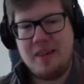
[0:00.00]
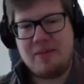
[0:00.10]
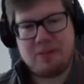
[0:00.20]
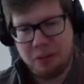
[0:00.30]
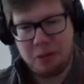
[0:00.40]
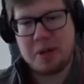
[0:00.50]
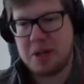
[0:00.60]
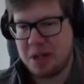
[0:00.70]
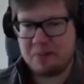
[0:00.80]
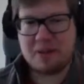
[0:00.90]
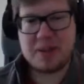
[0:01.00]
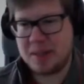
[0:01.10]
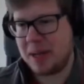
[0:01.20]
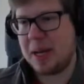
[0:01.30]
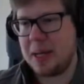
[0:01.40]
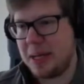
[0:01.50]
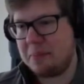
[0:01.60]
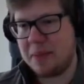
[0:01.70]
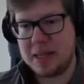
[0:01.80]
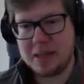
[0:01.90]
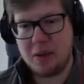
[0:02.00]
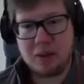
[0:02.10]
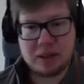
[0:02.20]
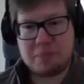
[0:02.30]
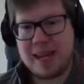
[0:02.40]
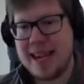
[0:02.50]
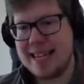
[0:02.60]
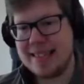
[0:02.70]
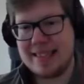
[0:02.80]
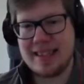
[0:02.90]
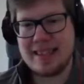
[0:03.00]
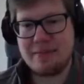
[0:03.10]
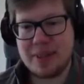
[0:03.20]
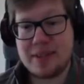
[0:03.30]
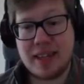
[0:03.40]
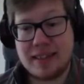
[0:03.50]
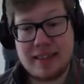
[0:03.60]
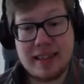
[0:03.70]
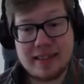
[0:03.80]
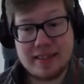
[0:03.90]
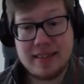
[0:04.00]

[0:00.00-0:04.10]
flourish, how things lighten up, like all the plants and things like that.